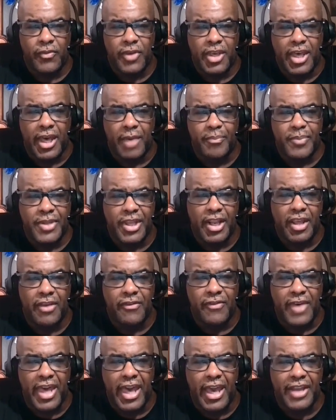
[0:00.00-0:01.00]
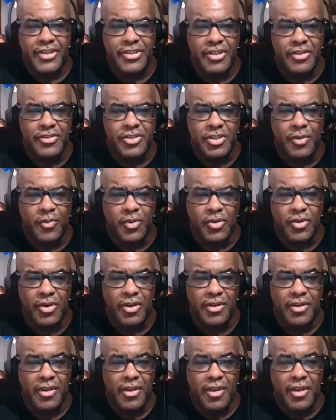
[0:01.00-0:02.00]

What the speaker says: We got plenty of action, some good